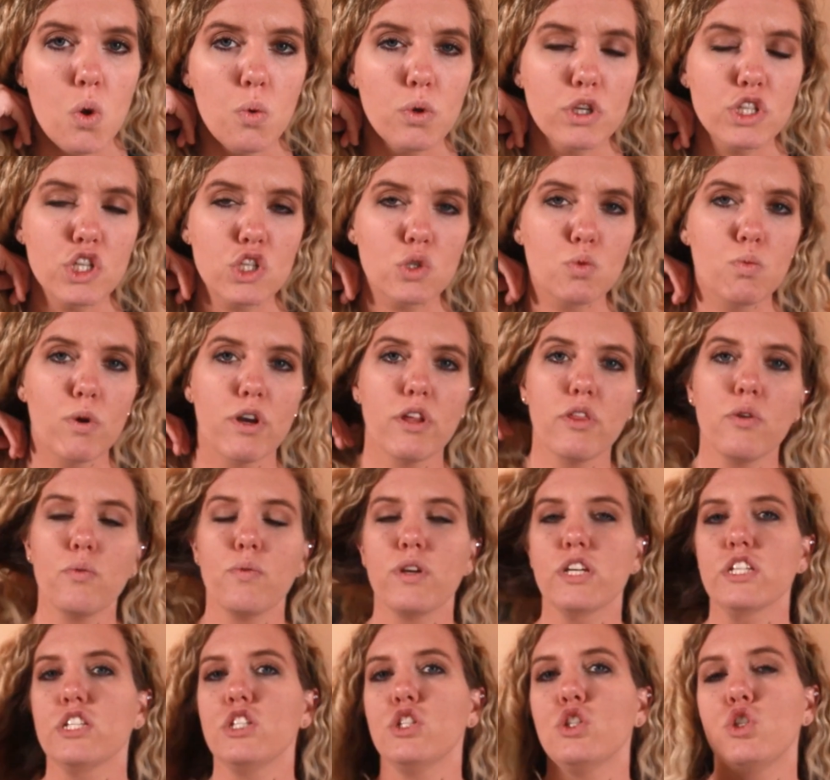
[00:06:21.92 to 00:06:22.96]
Which is one of the
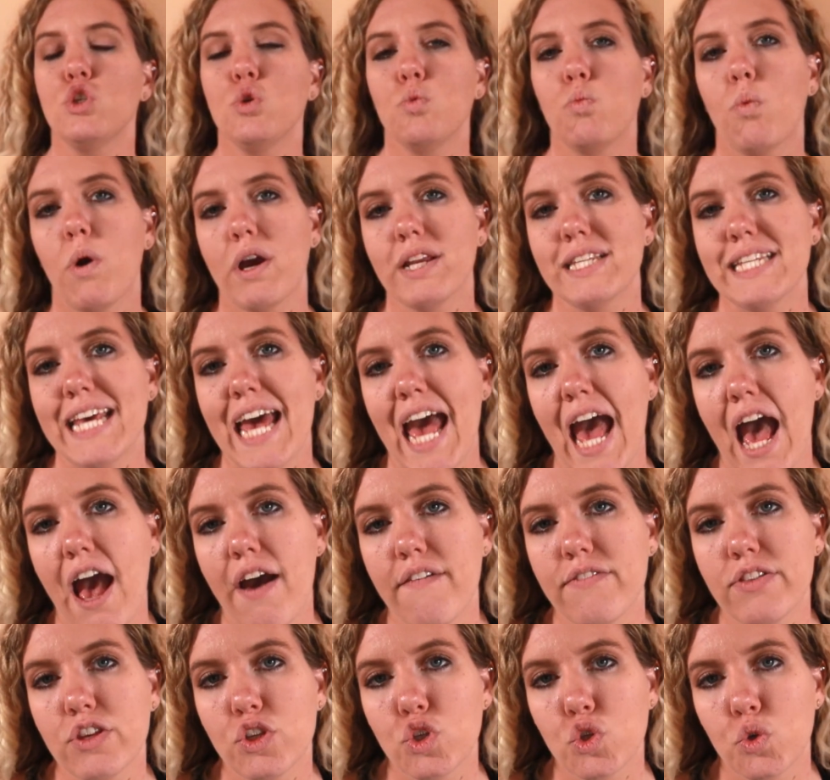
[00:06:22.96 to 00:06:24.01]
reasons you want to
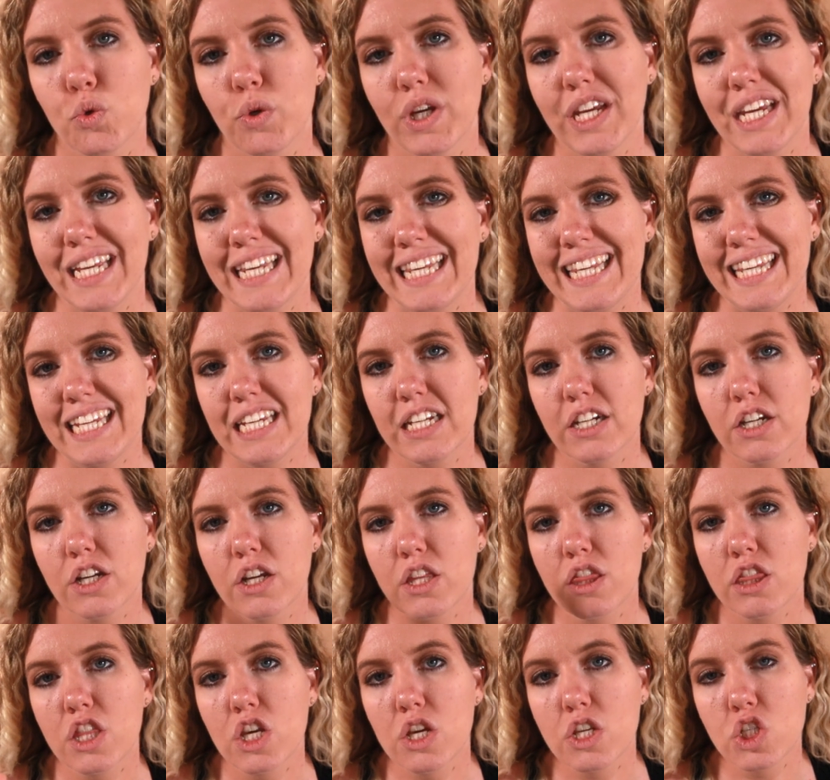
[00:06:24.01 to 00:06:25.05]
have the treat
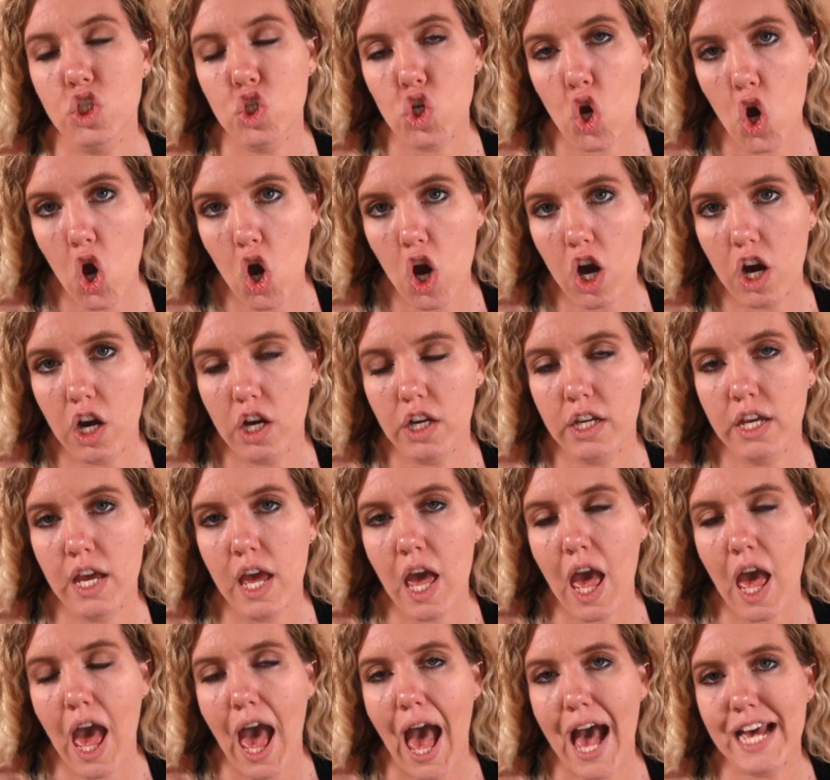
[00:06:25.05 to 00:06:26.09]
near the dog
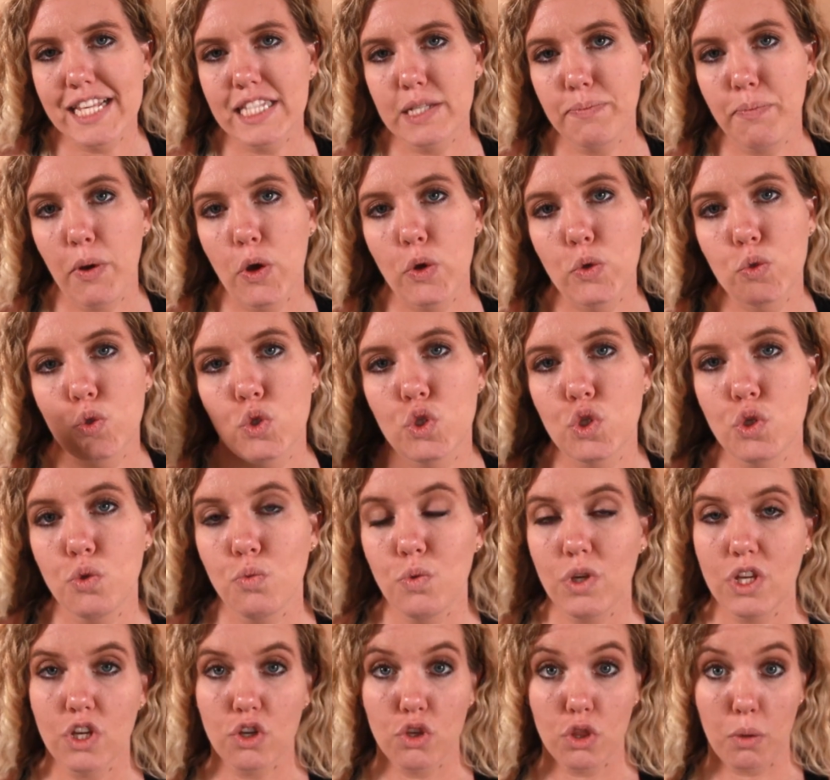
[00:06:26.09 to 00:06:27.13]
as opposed to
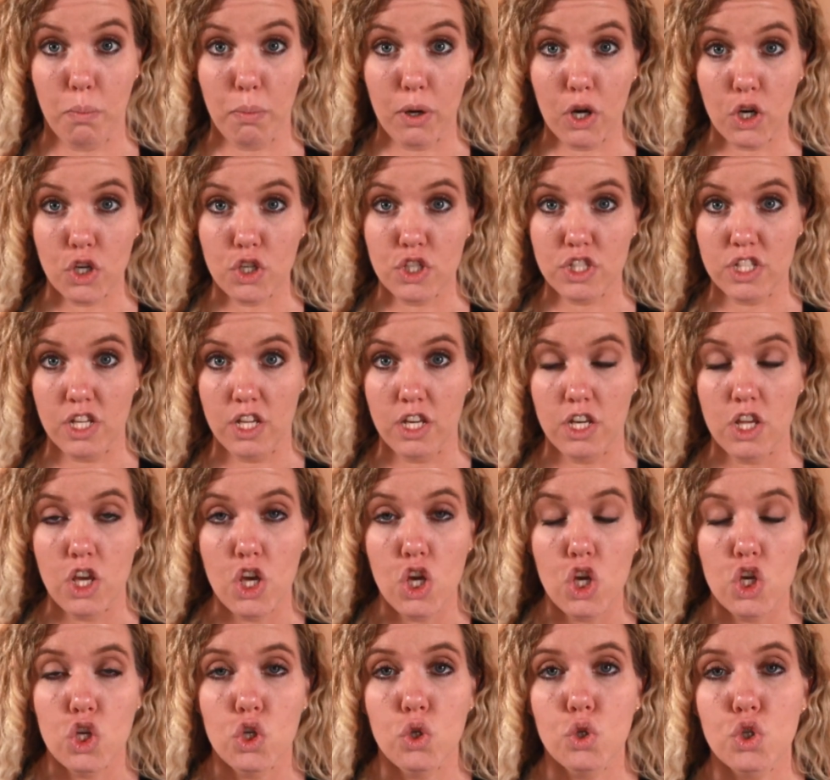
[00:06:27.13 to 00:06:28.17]
near the person.
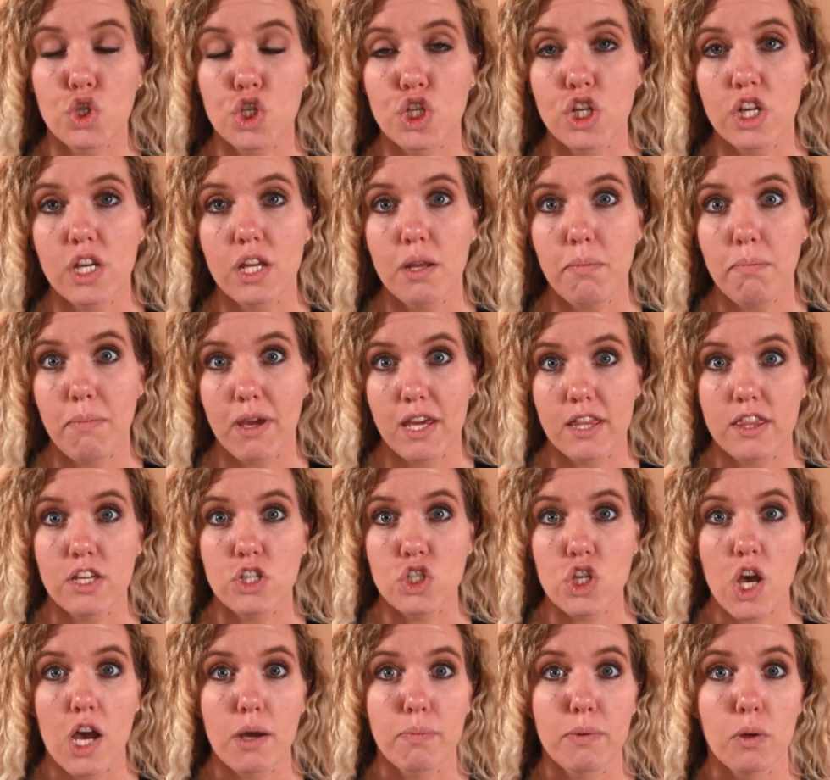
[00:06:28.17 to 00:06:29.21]
You shouldn't make the
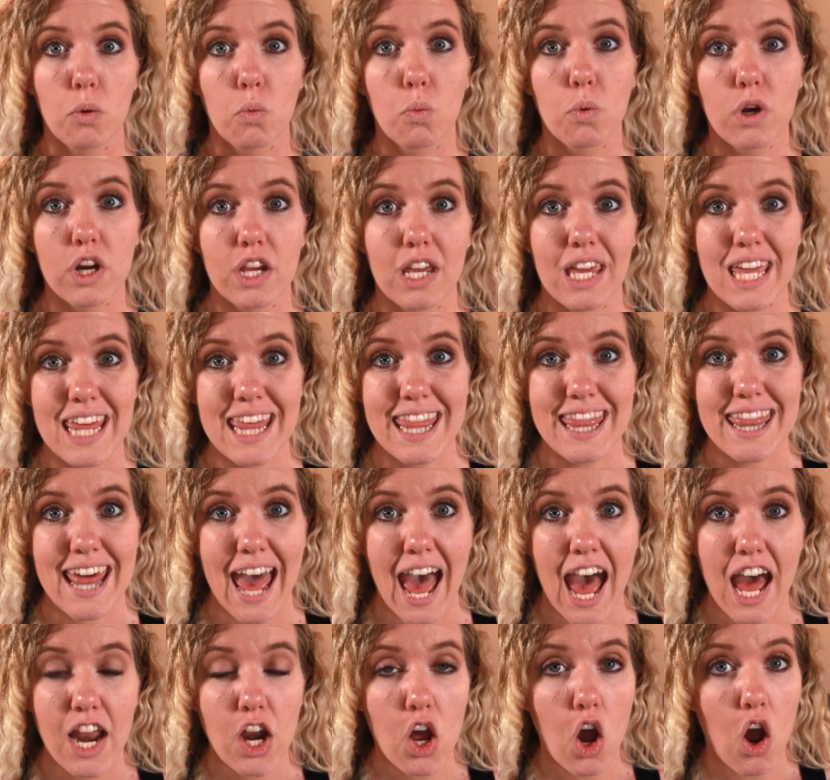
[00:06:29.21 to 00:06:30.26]
dog be working
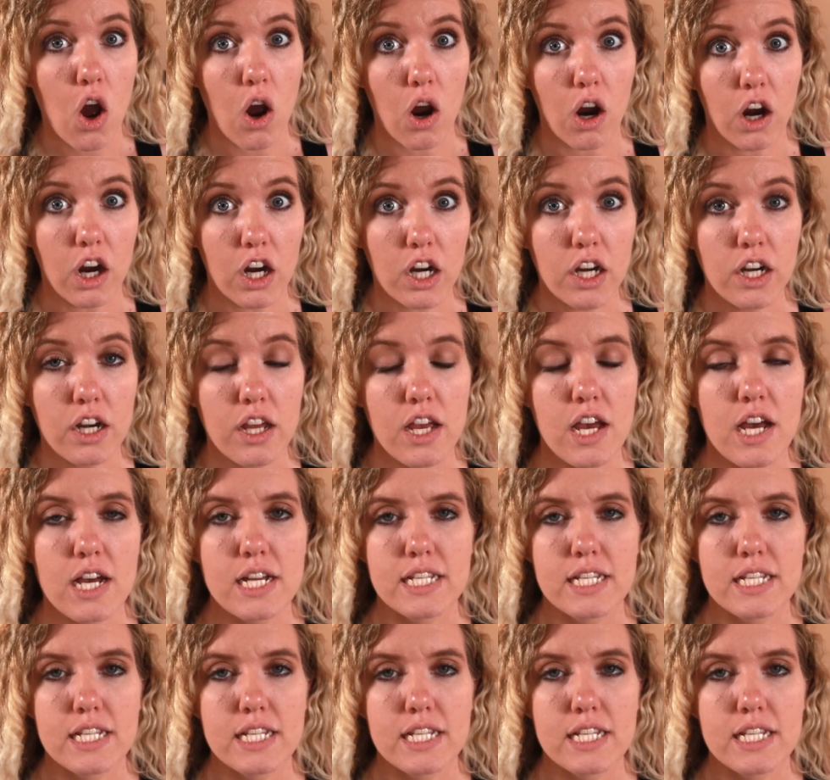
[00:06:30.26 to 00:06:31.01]
that hard